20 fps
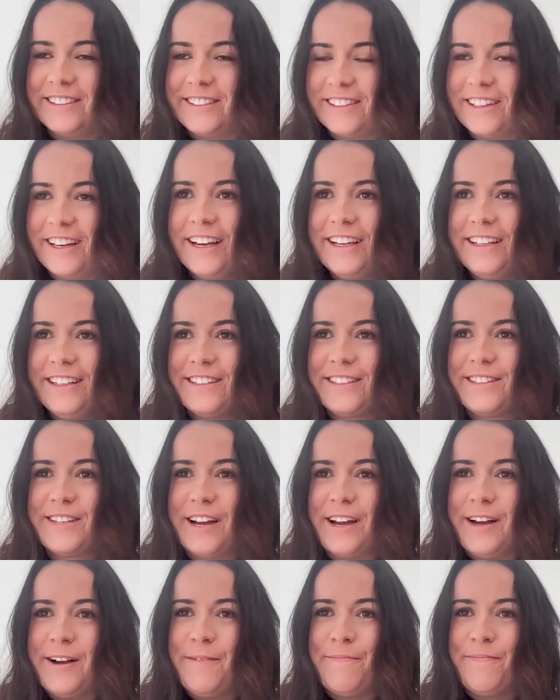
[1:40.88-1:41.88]
Designs.
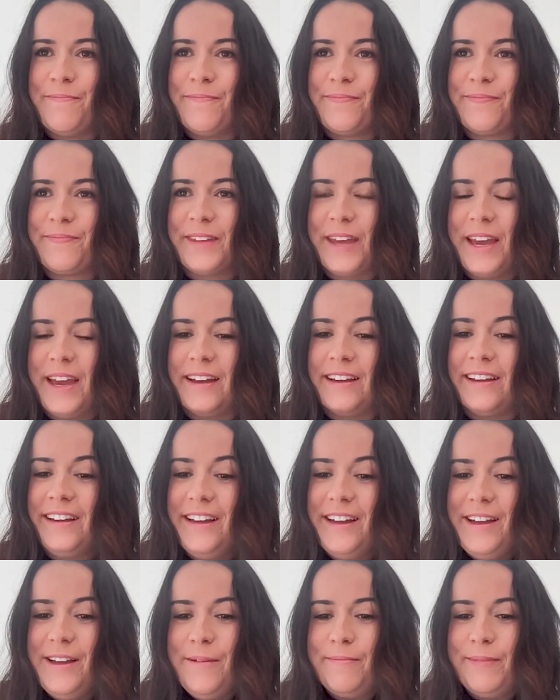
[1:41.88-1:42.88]

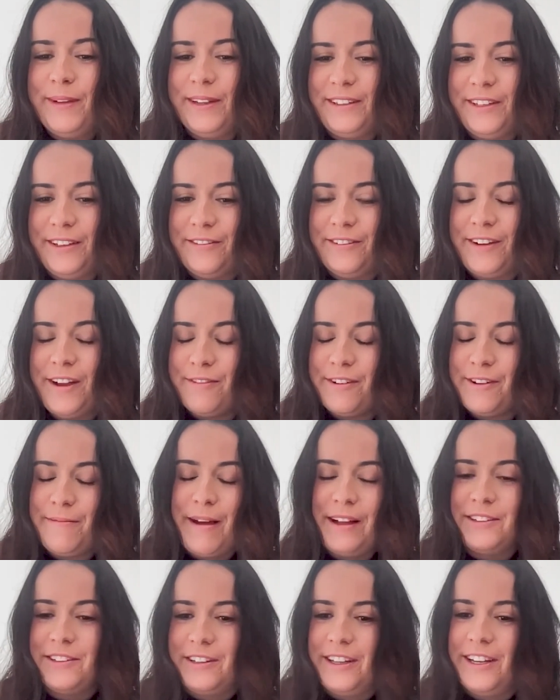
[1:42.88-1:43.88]
Bit diff. Never
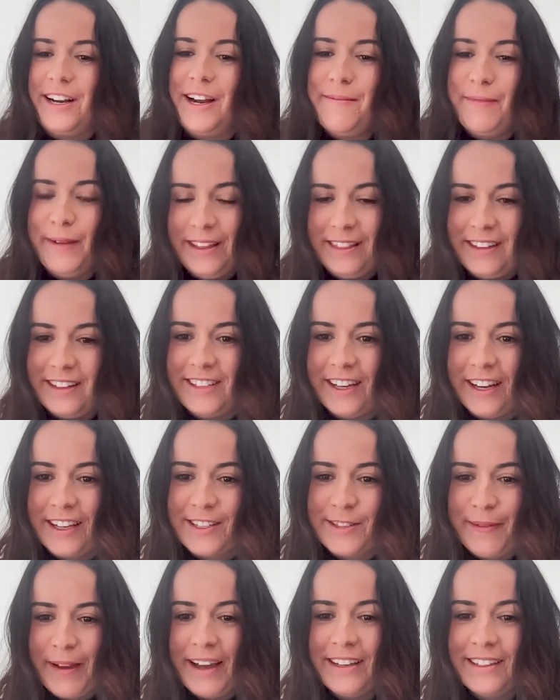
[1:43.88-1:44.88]
imagined that I'd be in the tech
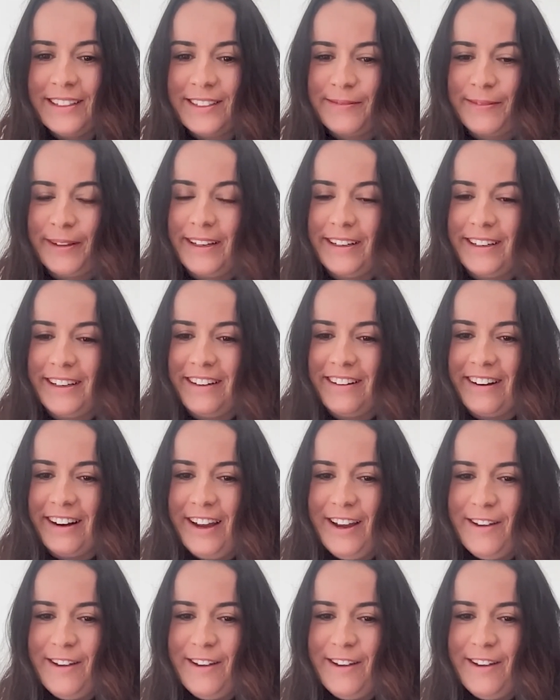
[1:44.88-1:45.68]
space, but here I